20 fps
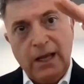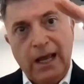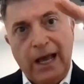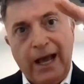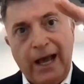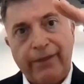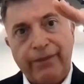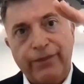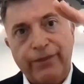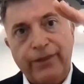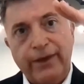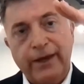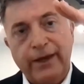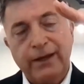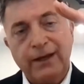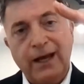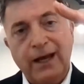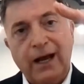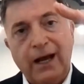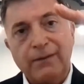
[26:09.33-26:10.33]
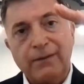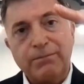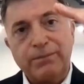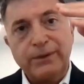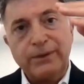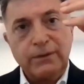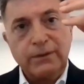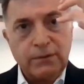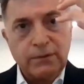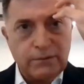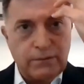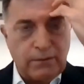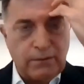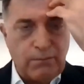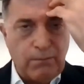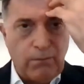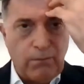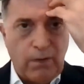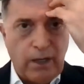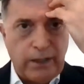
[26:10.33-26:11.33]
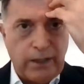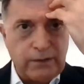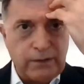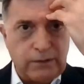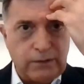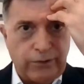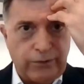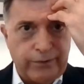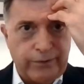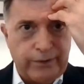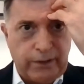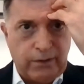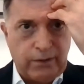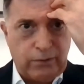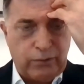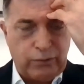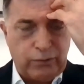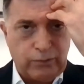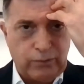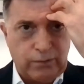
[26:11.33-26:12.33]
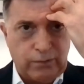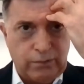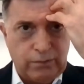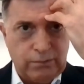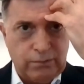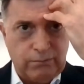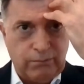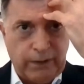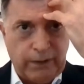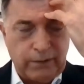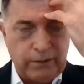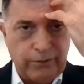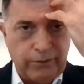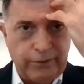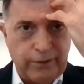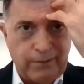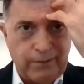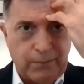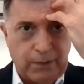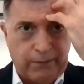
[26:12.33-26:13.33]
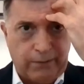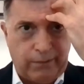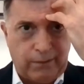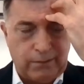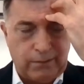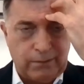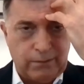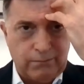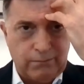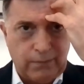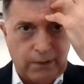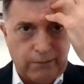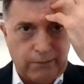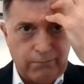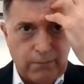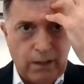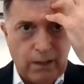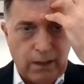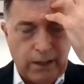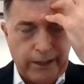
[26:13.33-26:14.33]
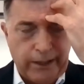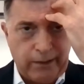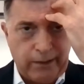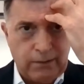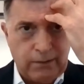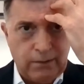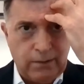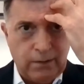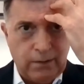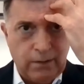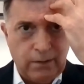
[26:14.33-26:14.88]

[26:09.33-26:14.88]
and then I build my learning tool, my learning muscle, my mind,